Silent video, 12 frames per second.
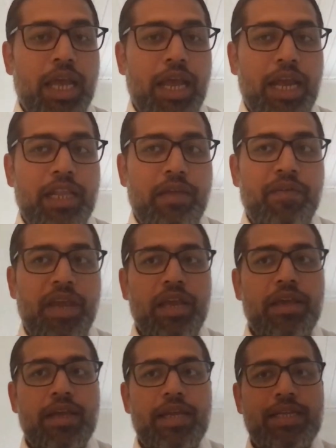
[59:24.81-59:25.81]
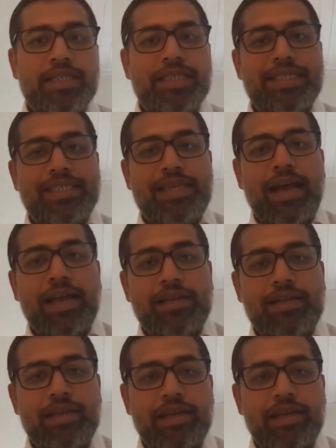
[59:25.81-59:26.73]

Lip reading: And the way it is designed,